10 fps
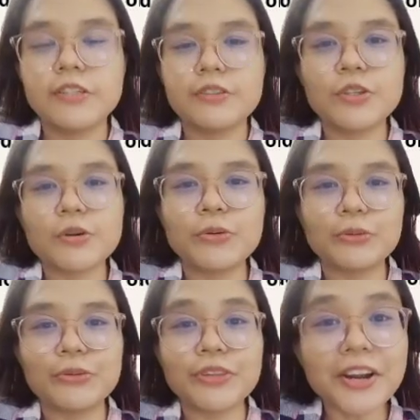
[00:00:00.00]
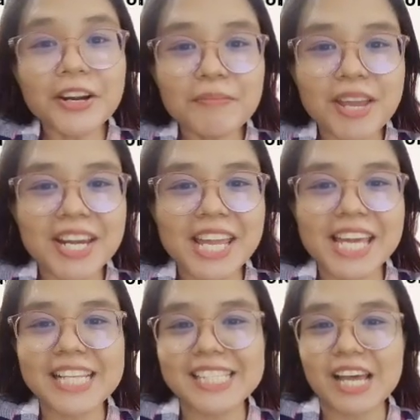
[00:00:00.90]
So there are many
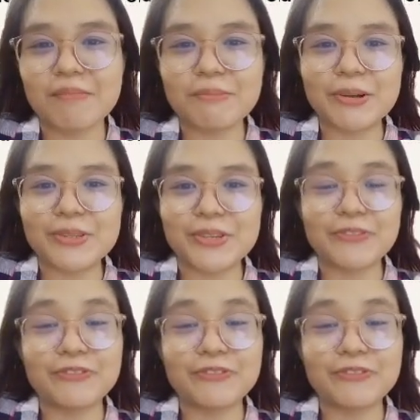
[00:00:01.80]
examples of